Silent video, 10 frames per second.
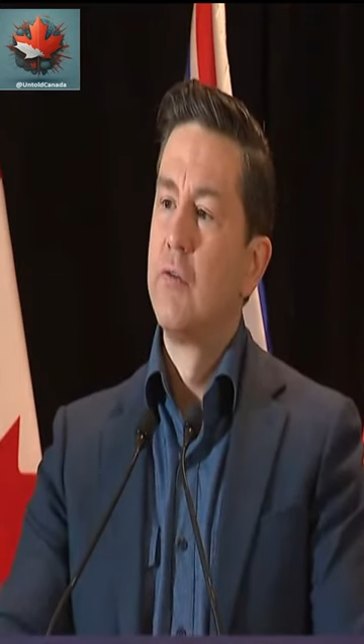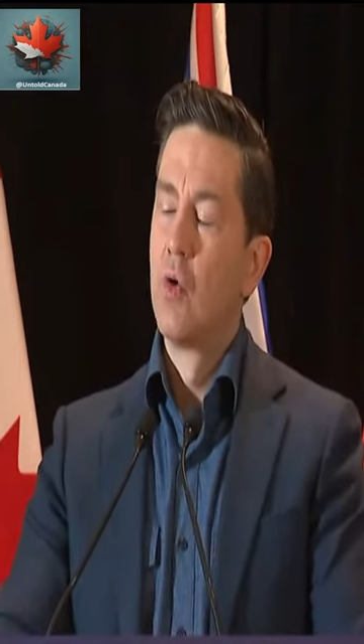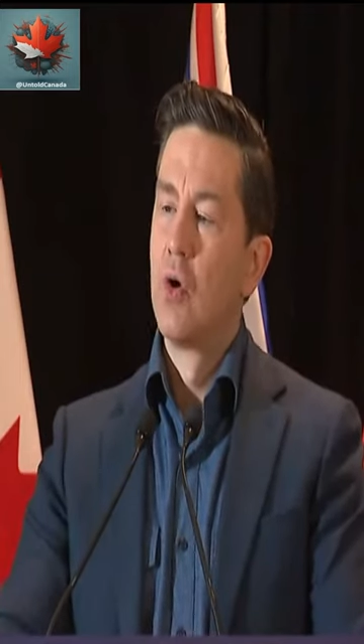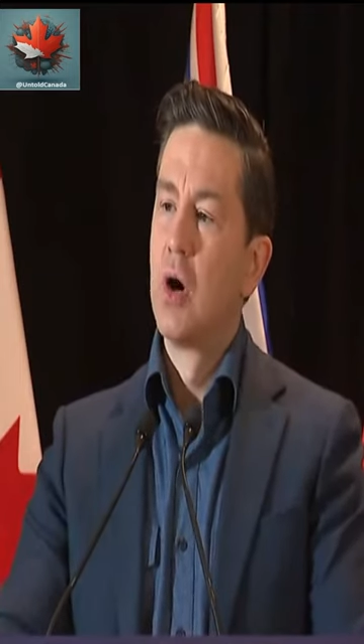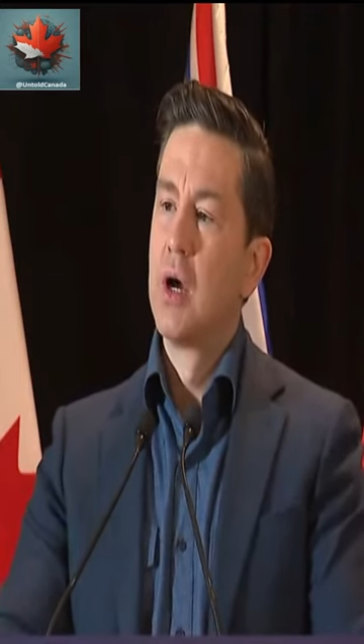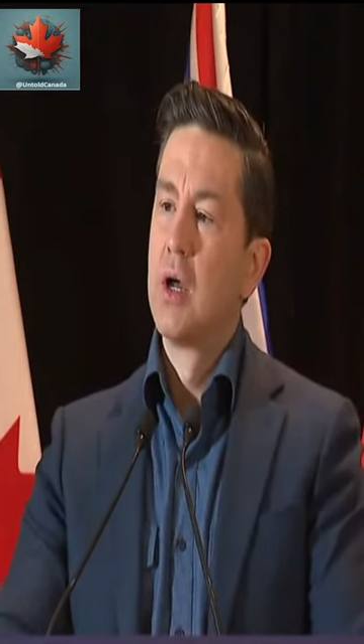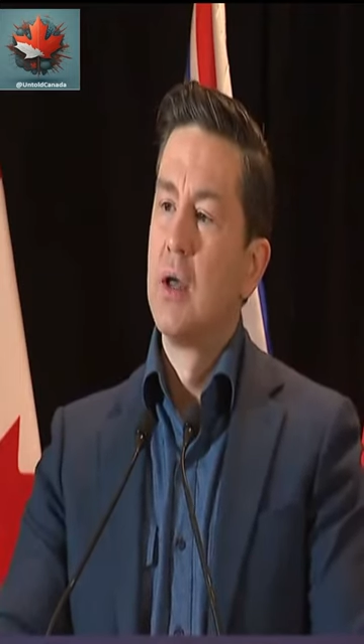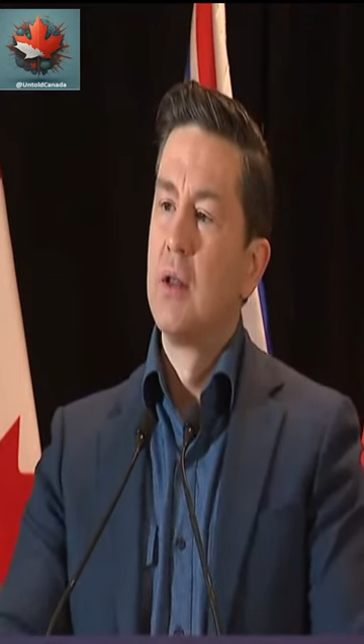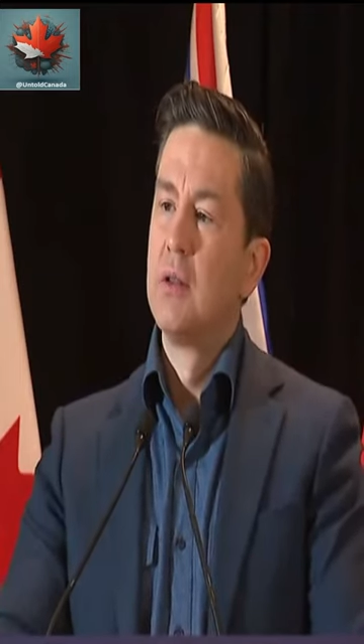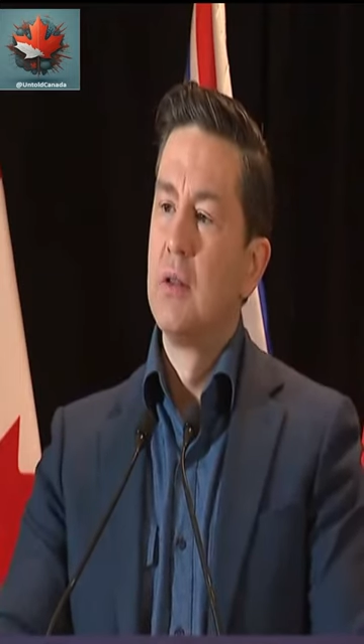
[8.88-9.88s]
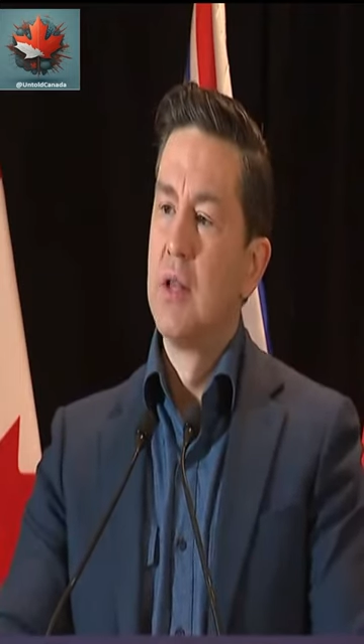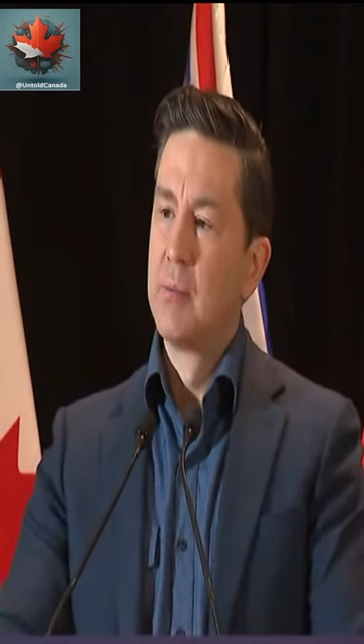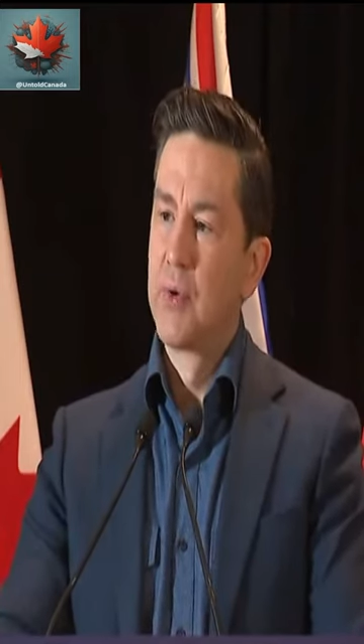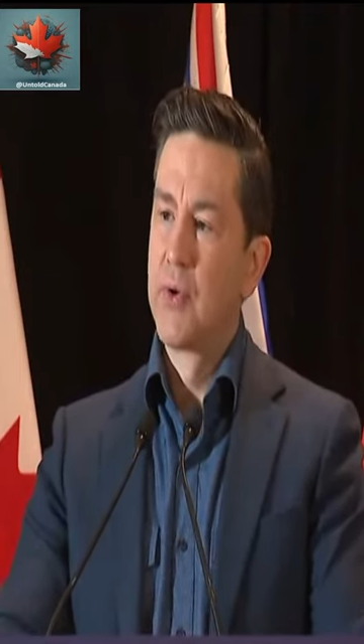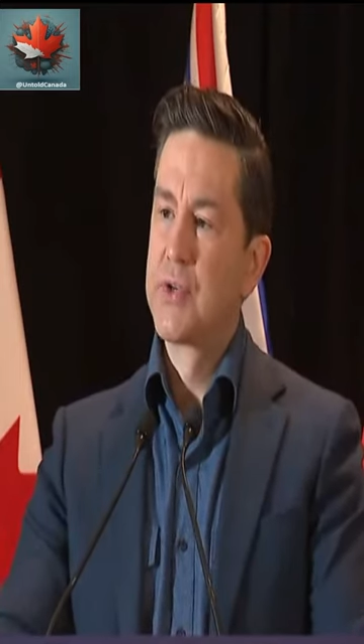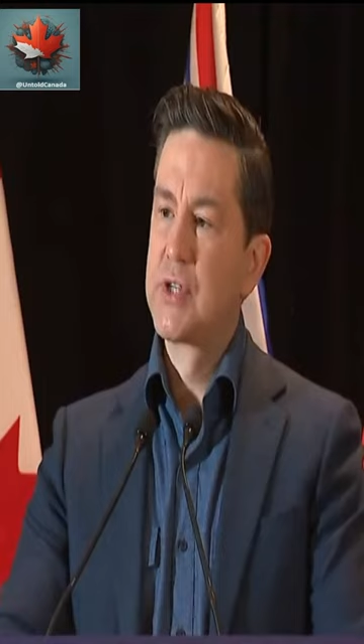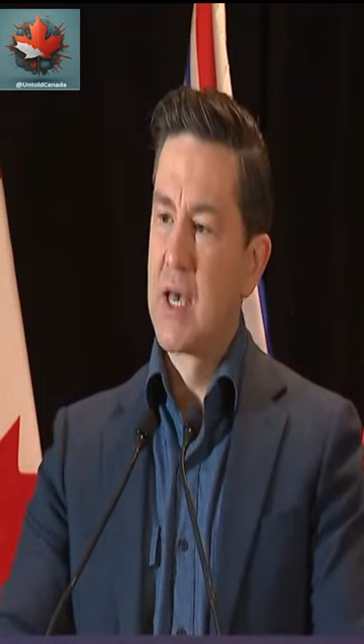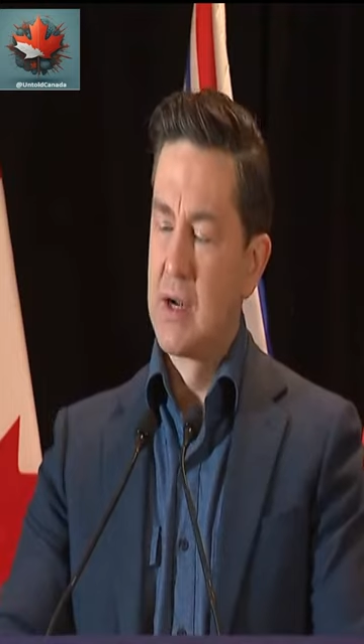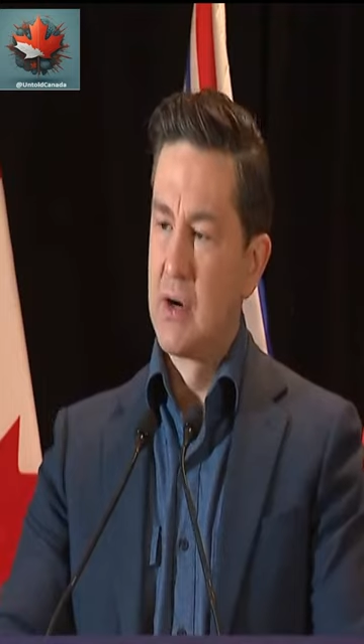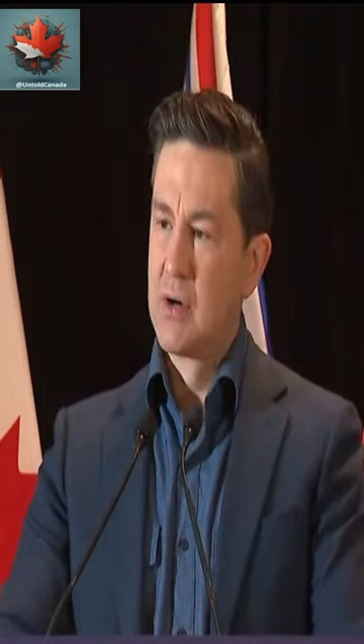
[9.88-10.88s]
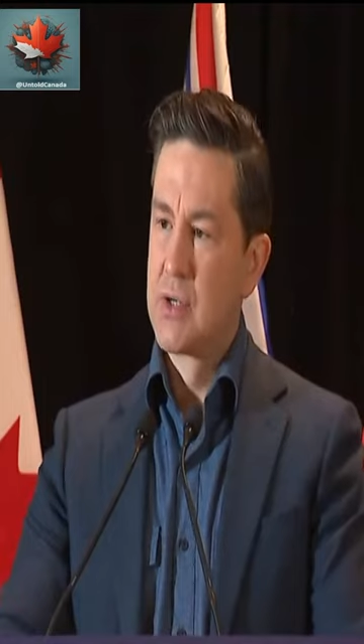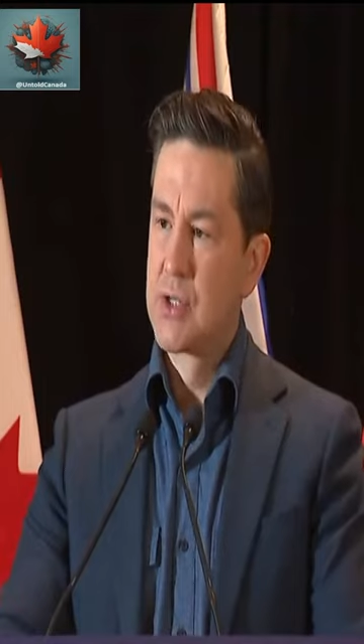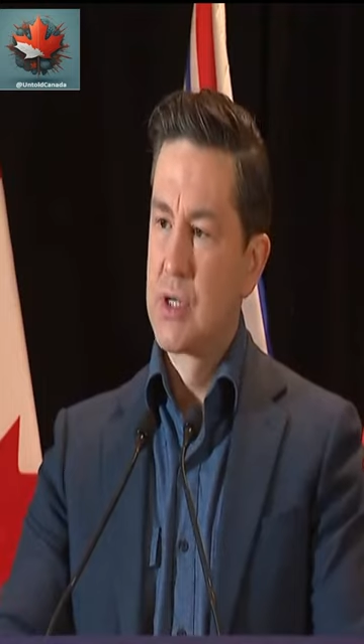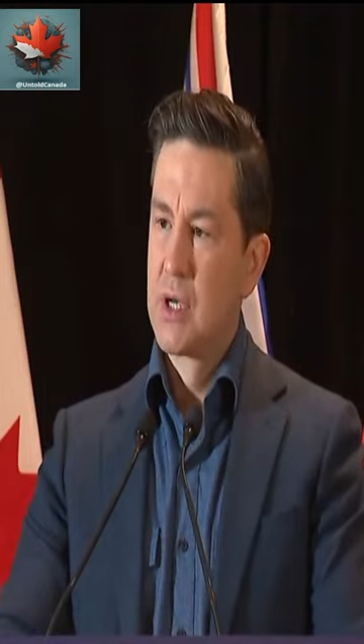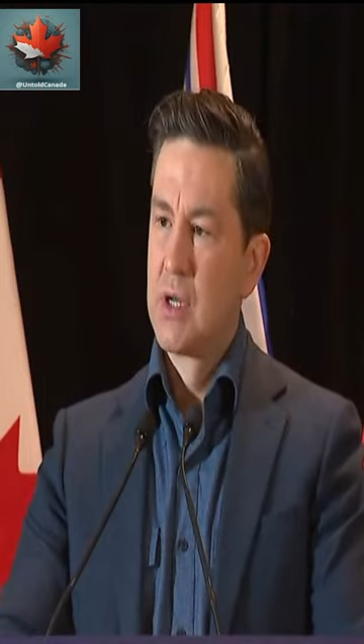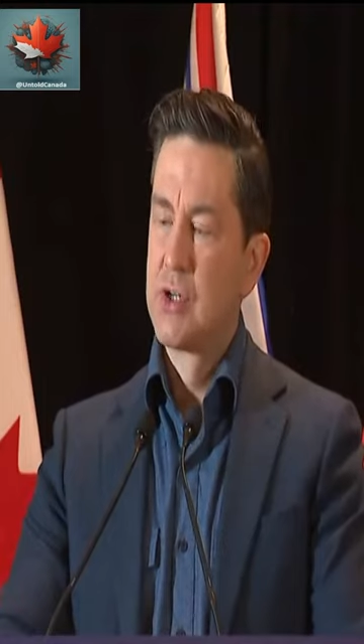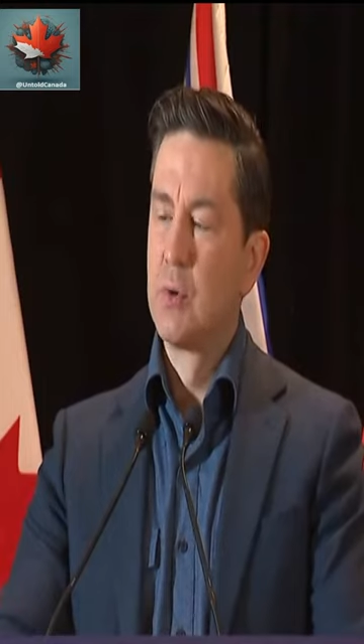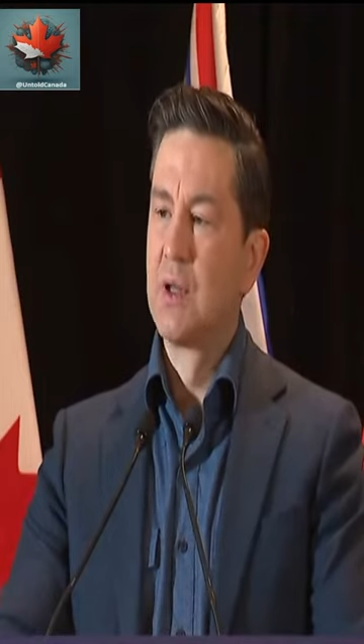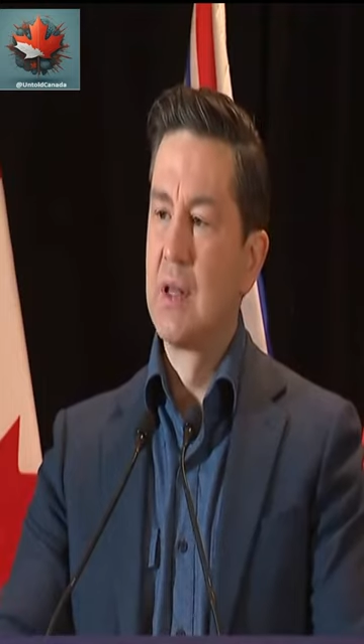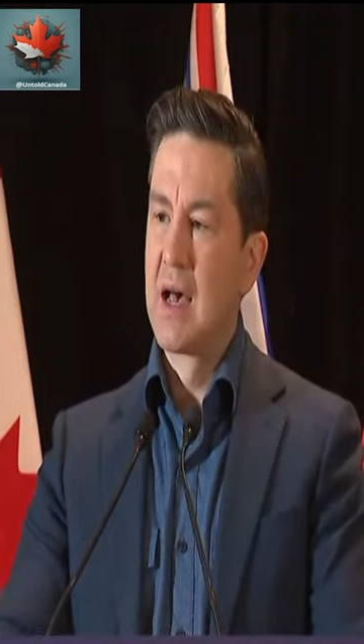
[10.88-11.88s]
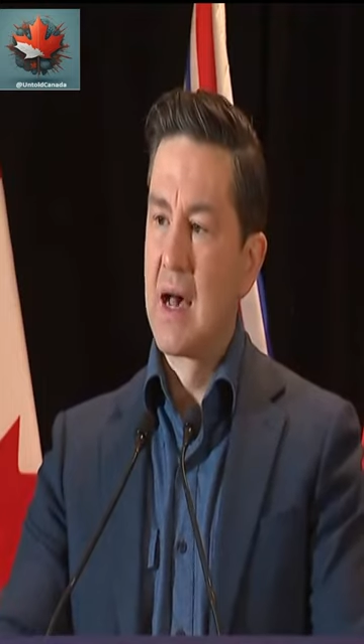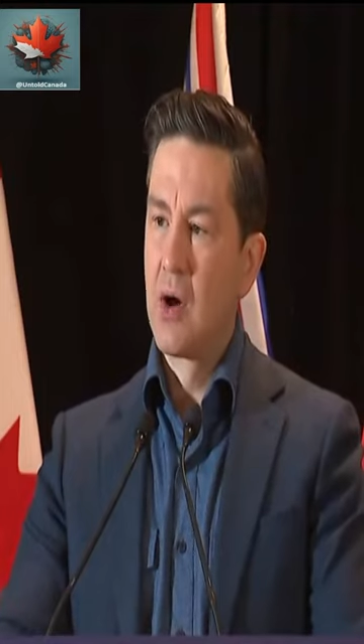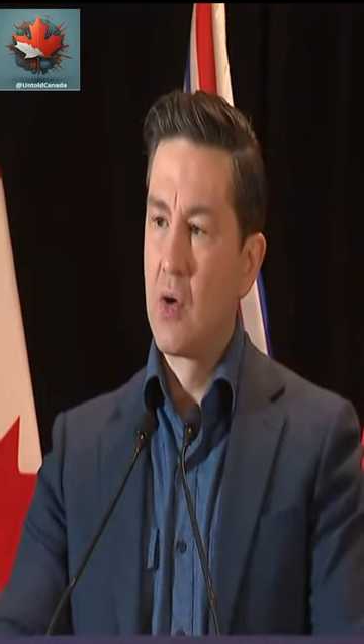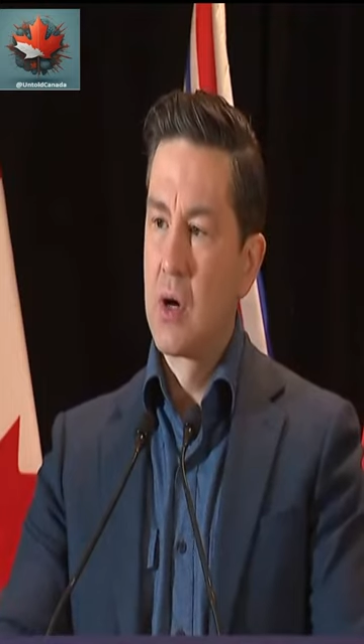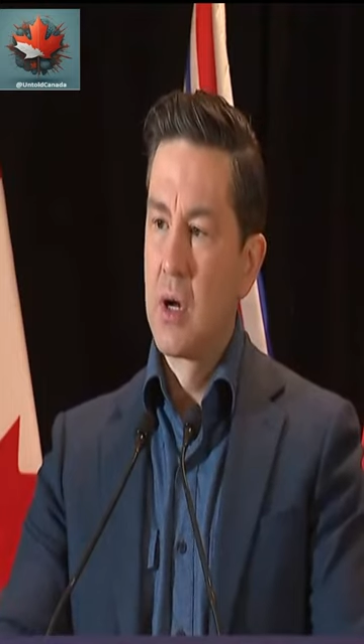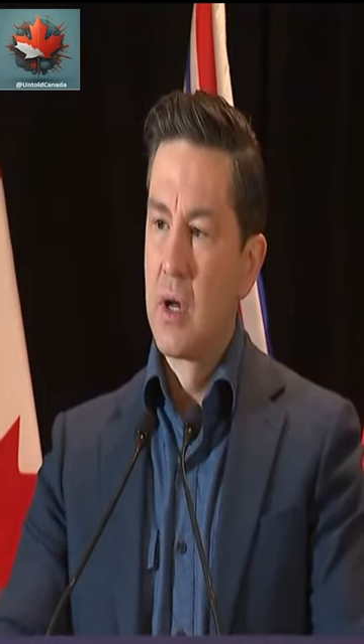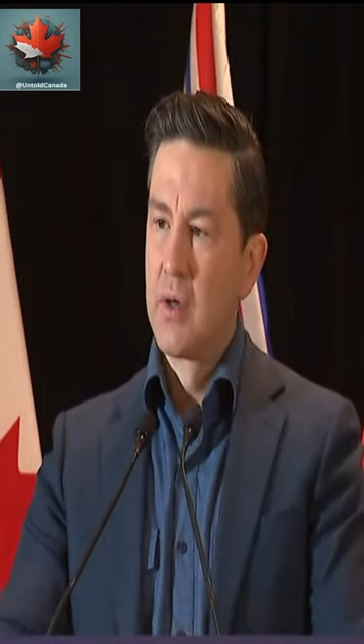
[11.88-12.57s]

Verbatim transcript: for Liberal senators to allow